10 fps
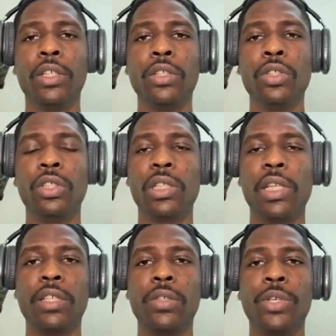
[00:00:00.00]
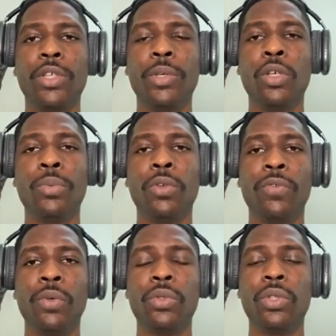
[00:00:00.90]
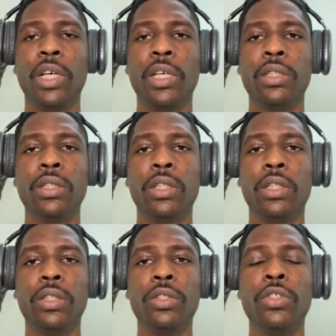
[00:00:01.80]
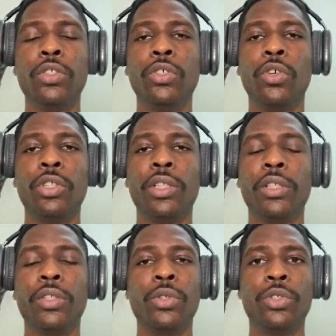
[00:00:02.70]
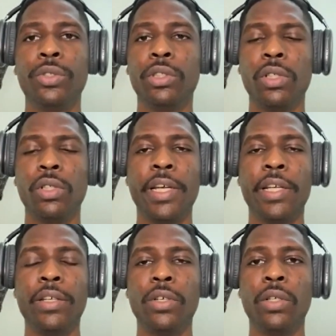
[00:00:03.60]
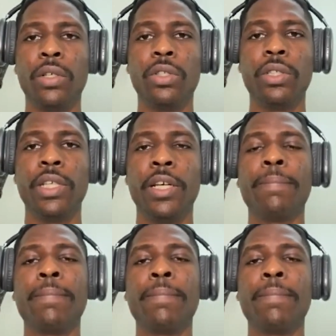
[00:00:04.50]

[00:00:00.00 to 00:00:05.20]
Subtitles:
Just like the way you pick up your phone and you order groceries online and all of that.